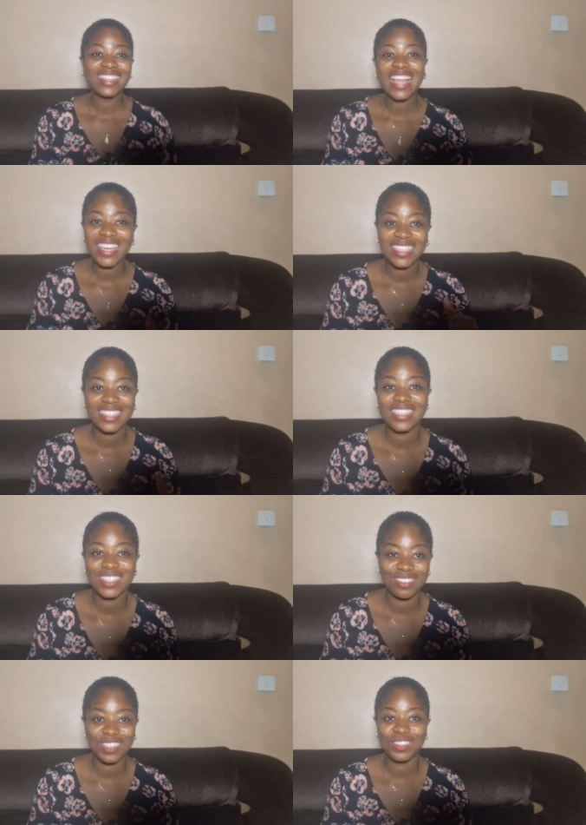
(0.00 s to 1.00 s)
like
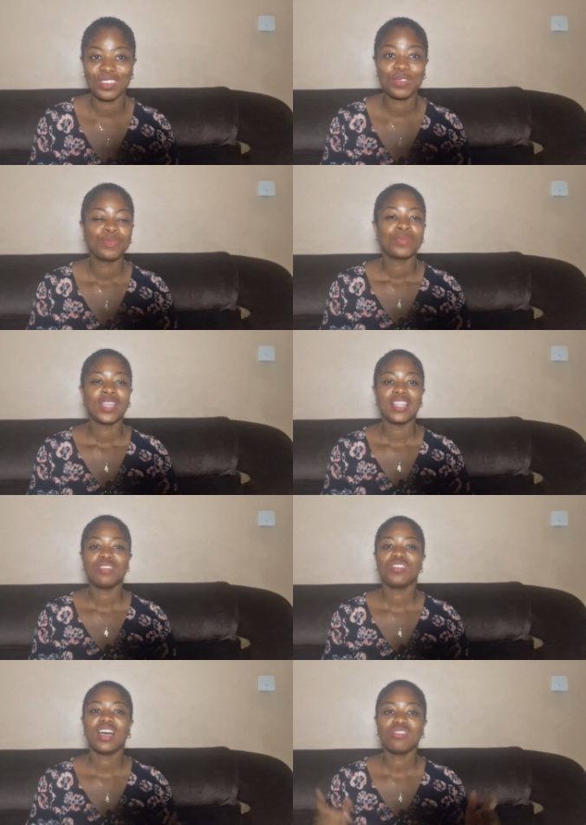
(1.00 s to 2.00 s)
this video,
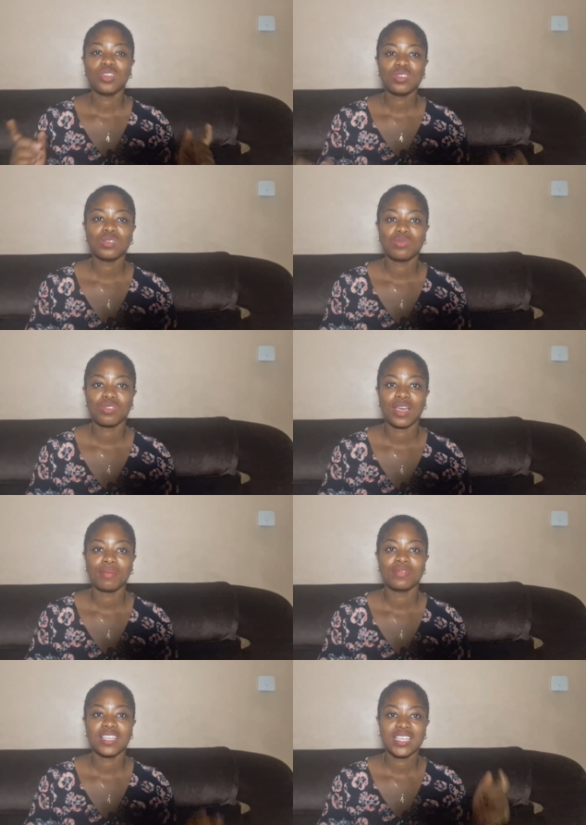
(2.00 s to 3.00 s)
and if you have not
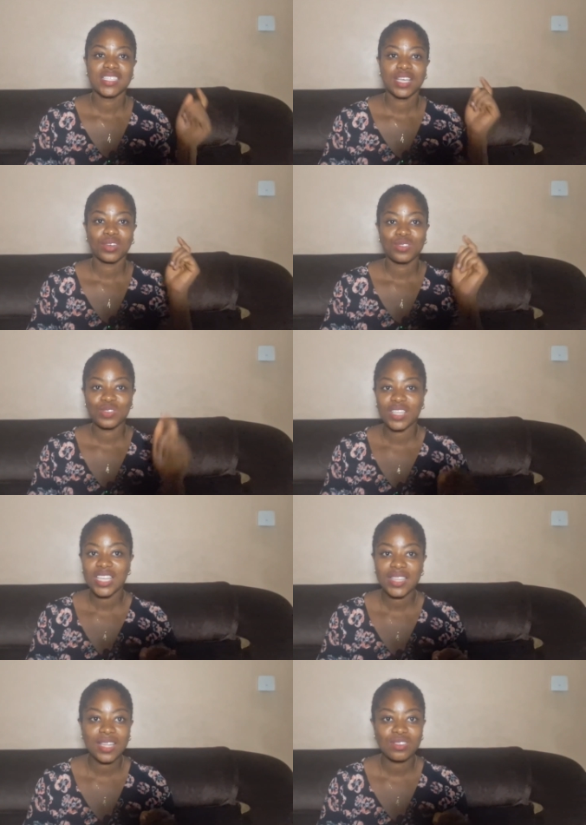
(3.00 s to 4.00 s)
subscribed, take a second to
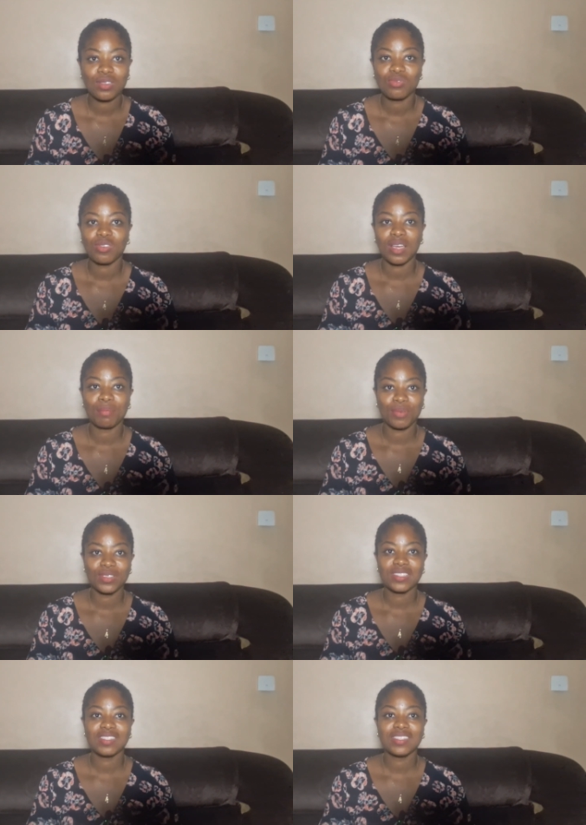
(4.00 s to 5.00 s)
hit that subscribe
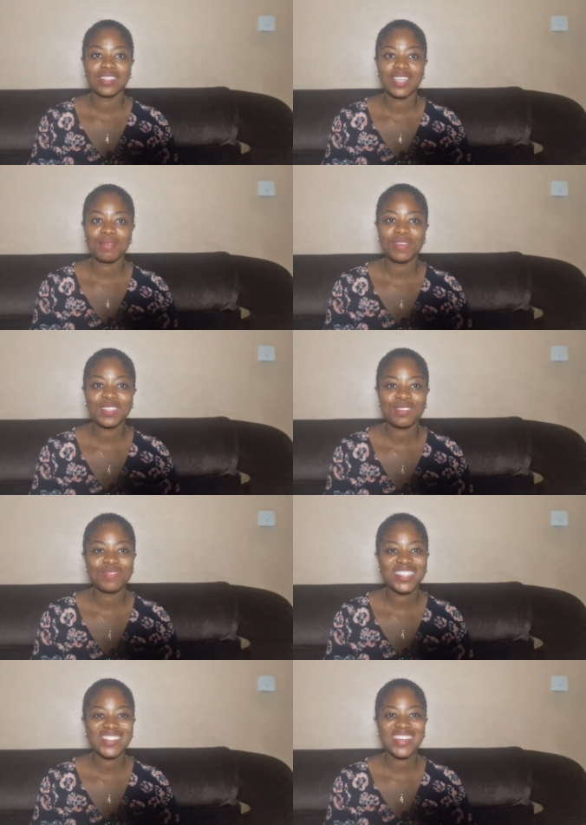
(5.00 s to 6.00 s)
button. Okay, my
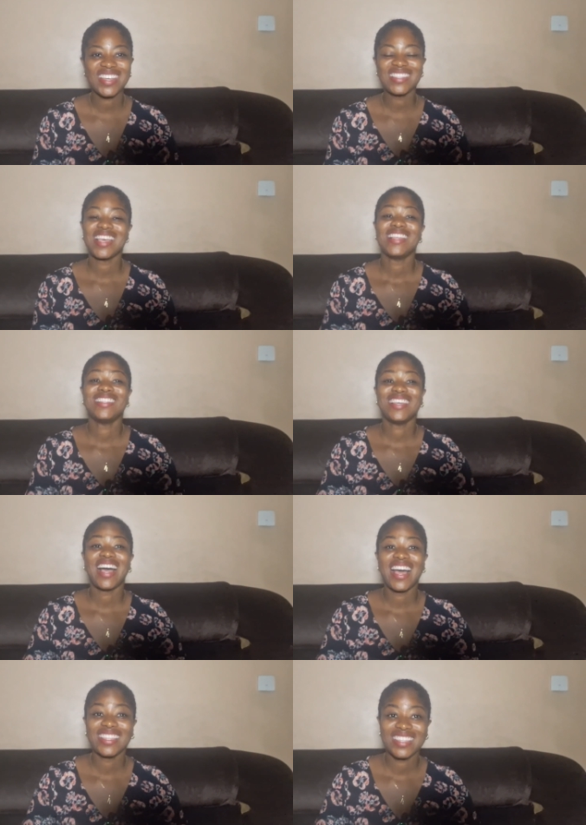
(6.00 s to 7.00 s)
superstars,
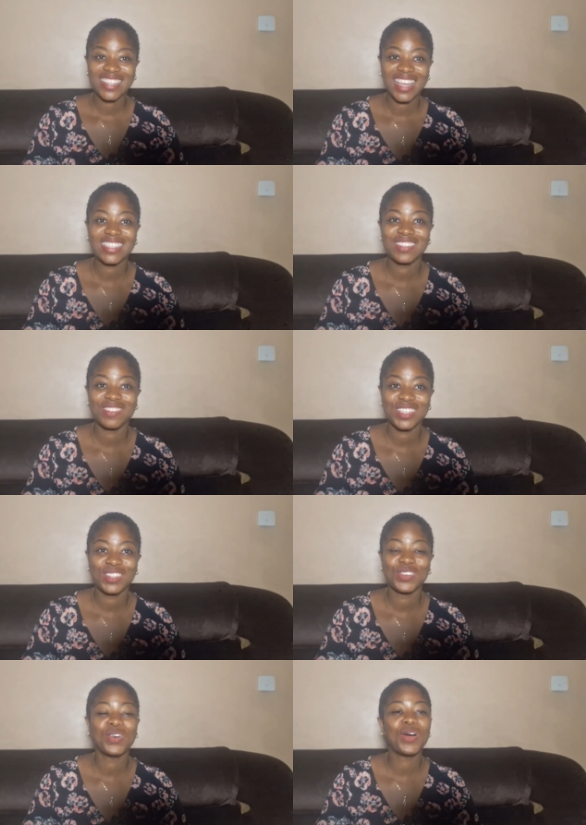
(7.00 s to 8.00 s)
till our next
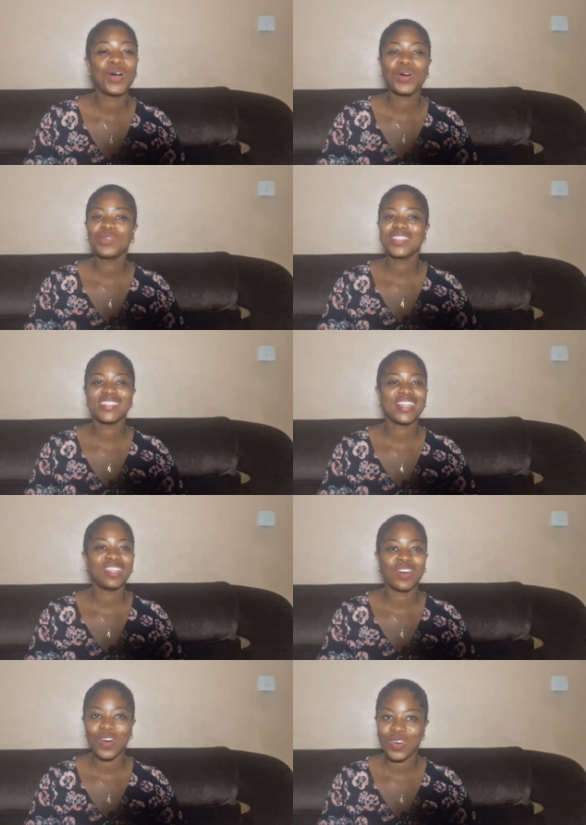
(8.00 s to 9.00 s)
video, always
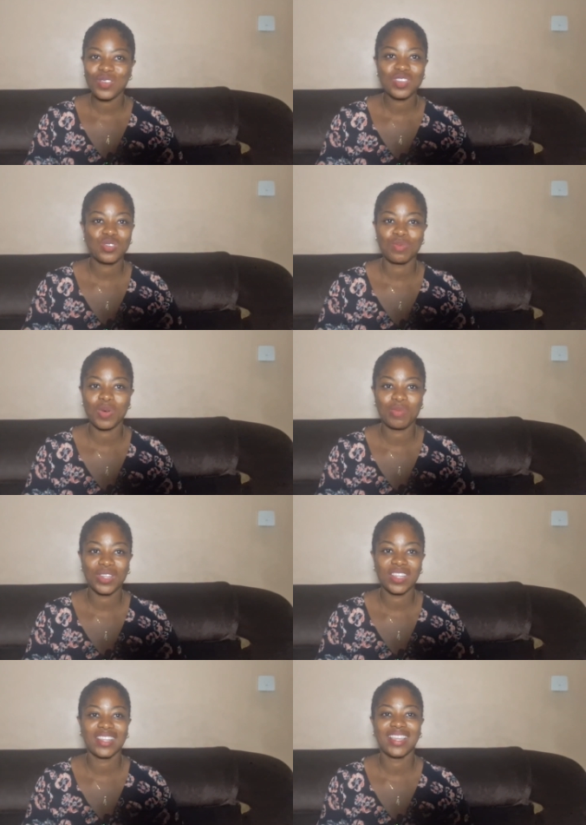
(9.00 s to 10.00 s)
and always
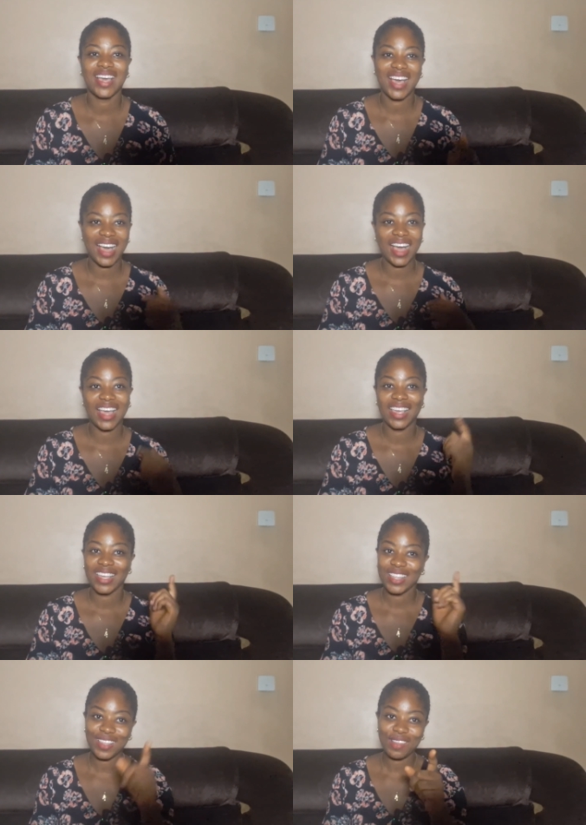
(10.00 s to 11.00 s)
remember that
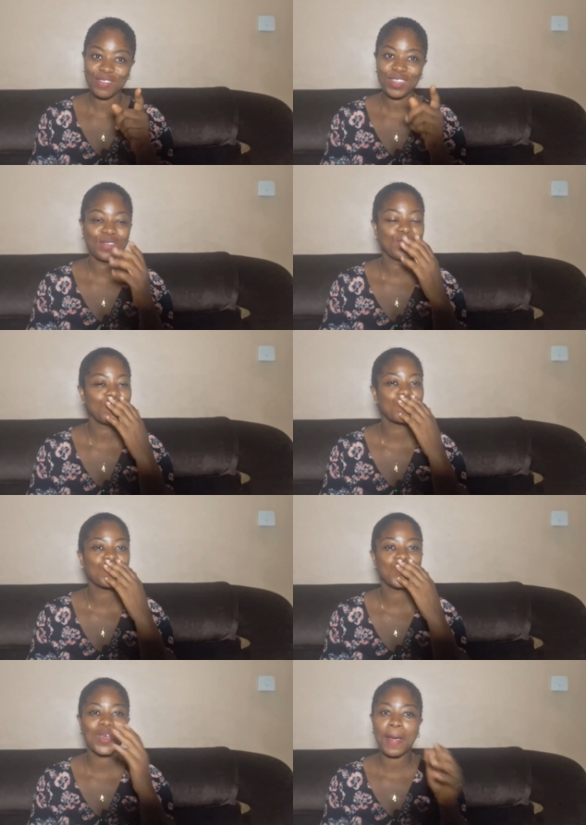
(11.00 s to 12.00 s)
I love you.
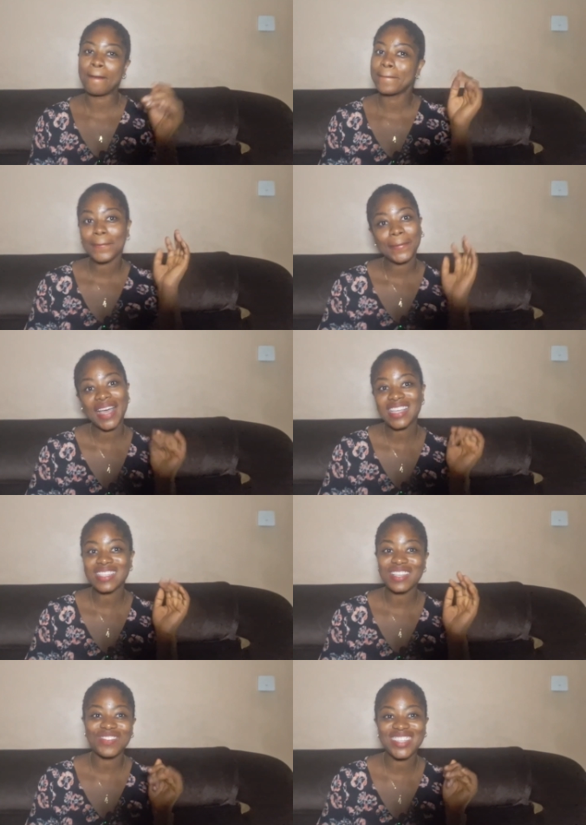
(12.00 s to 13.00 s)
Bye,
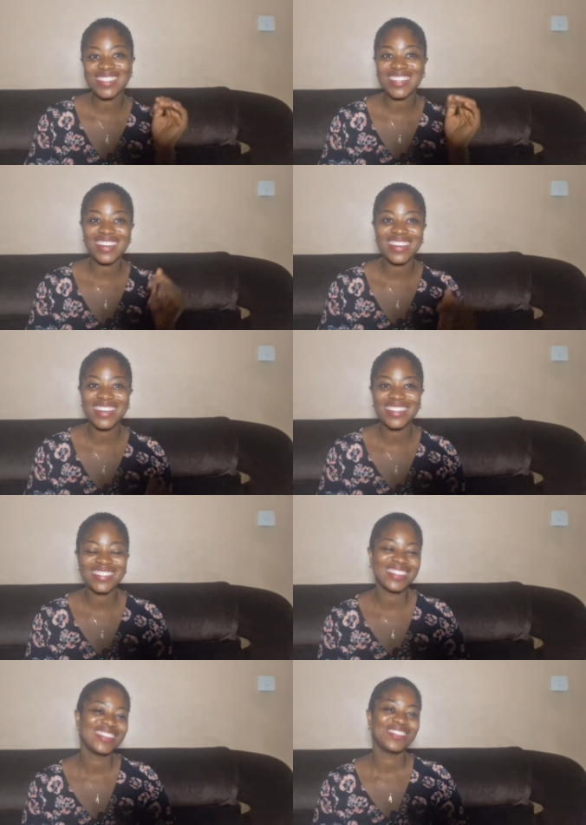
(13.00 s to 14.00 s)
superstars.